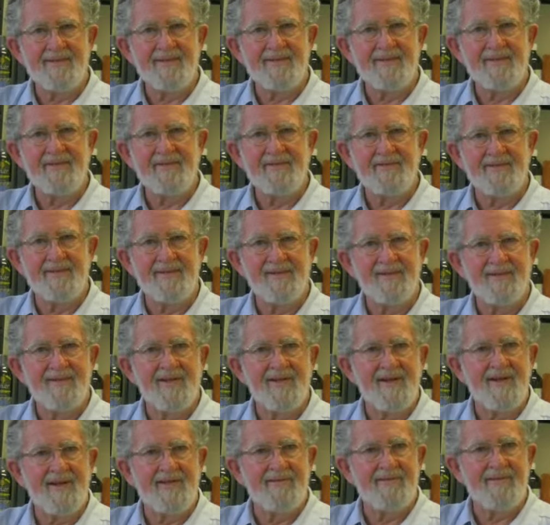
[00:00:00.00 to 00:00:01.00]
It's the first
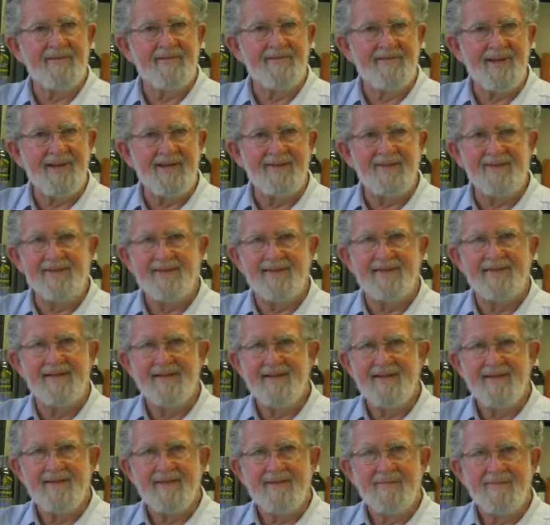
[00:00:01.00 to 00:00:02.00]
line of defence
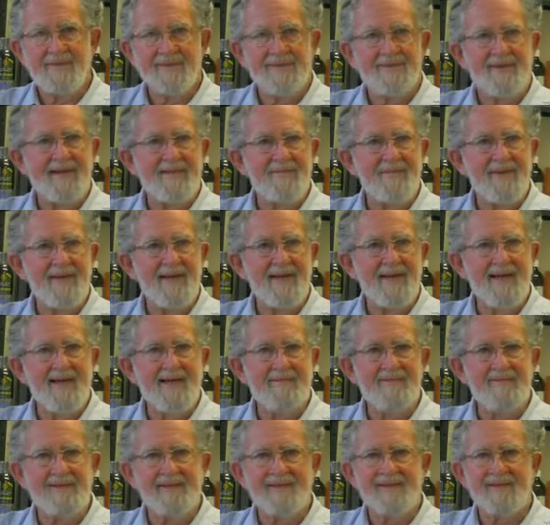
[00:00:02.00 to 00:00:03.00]
when something
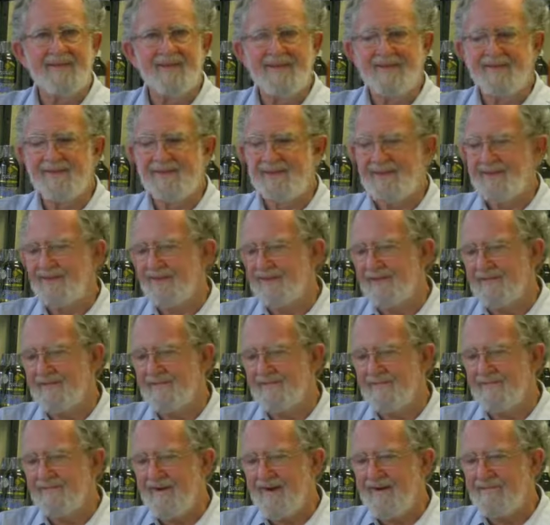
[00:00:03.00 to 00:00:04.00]
comes. It sets the
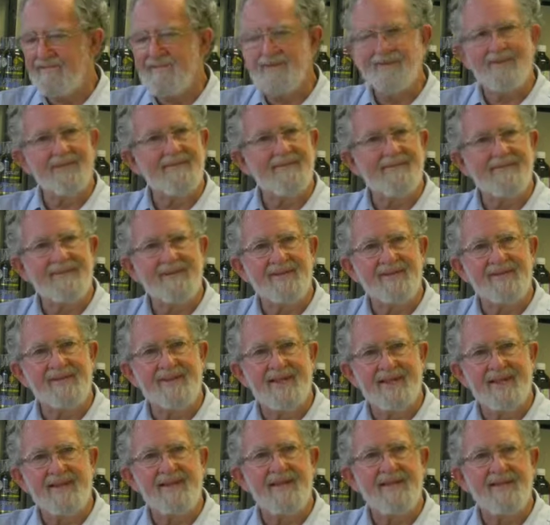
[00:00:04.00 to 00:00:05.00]
fragments of the
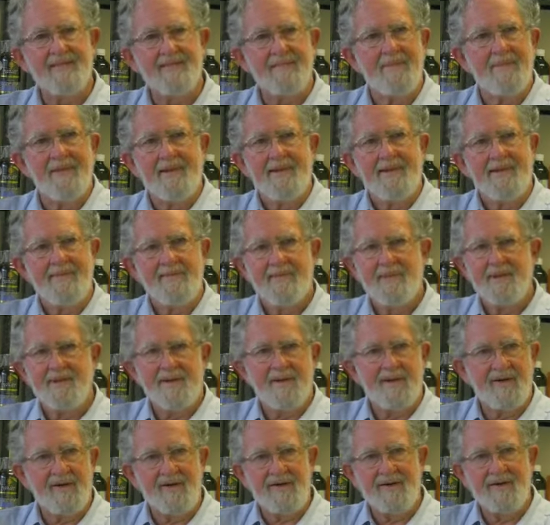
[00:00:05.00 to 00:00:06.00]
cell
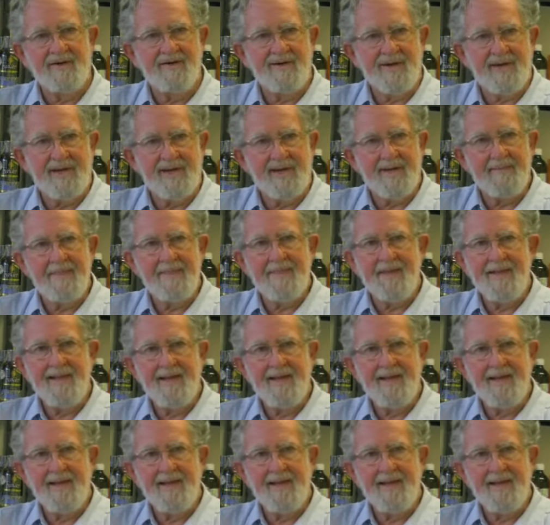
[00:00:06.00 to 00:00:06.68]
mitochondria,